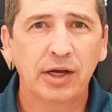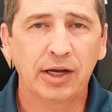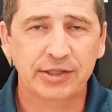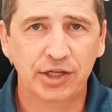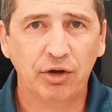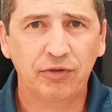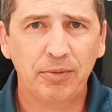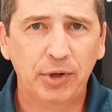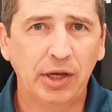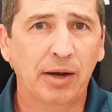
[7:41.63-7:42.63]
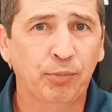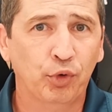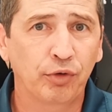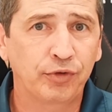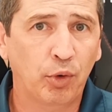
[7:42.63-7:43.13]
COVP
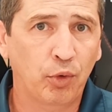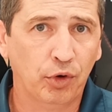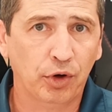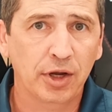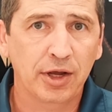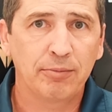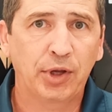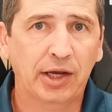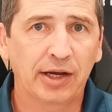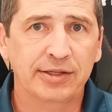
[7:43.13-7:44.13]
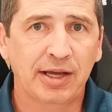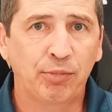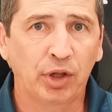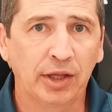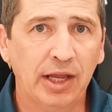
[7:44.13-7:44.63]
approved order, because I
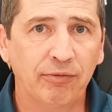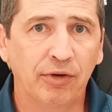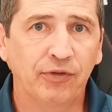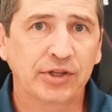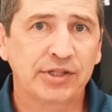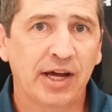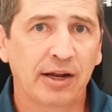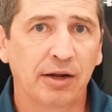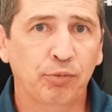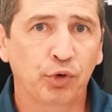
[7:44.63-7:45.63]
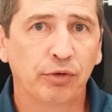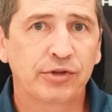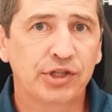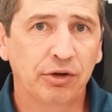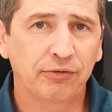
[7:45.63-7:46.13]
believe if it's not an
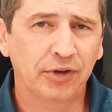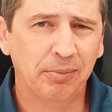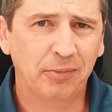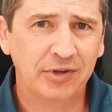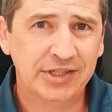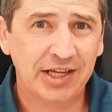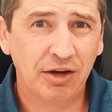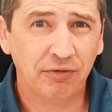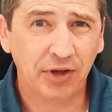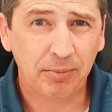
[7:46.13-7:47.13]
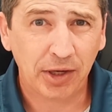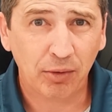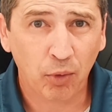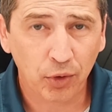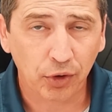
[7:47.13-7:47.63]
approved
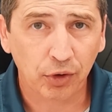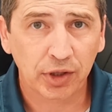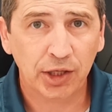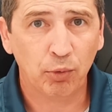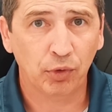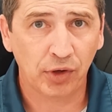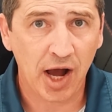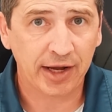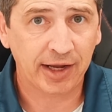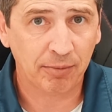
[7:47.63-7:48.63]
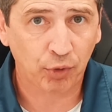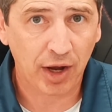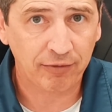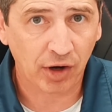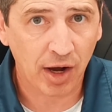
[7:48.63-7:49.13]
COVP order, you will not get a
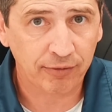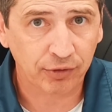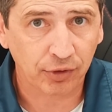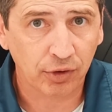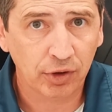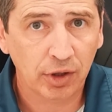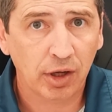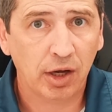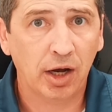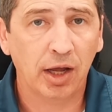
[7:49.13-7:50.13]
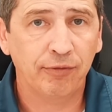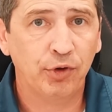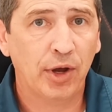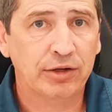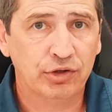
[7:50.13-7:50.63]
private offer if
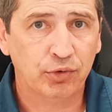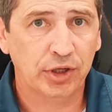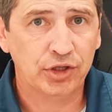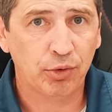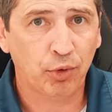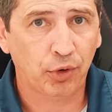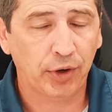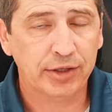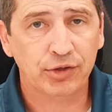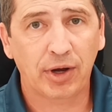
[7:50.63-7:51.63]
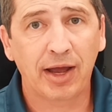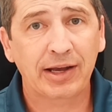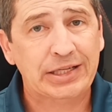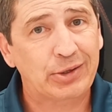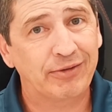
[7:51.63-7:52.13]
you had your 22 order in. So I
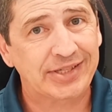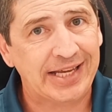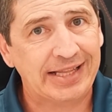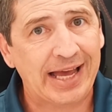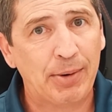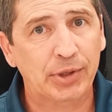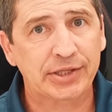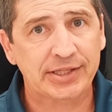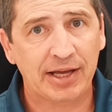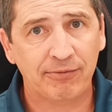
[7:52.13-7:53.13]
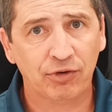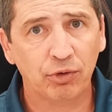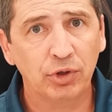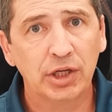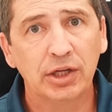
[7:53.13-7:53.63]
actually have seen that with
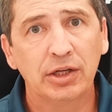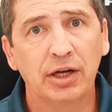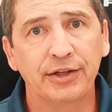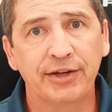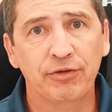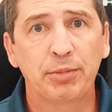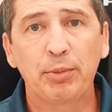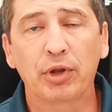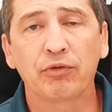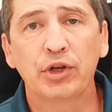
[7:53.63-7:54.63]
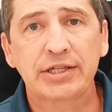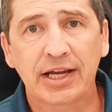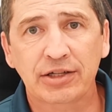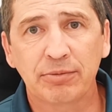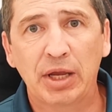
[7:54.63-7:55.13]
several different people that have reached
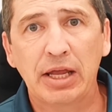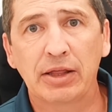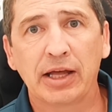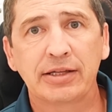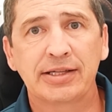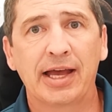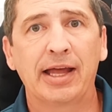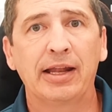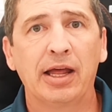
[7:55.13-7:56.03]
out to me that said,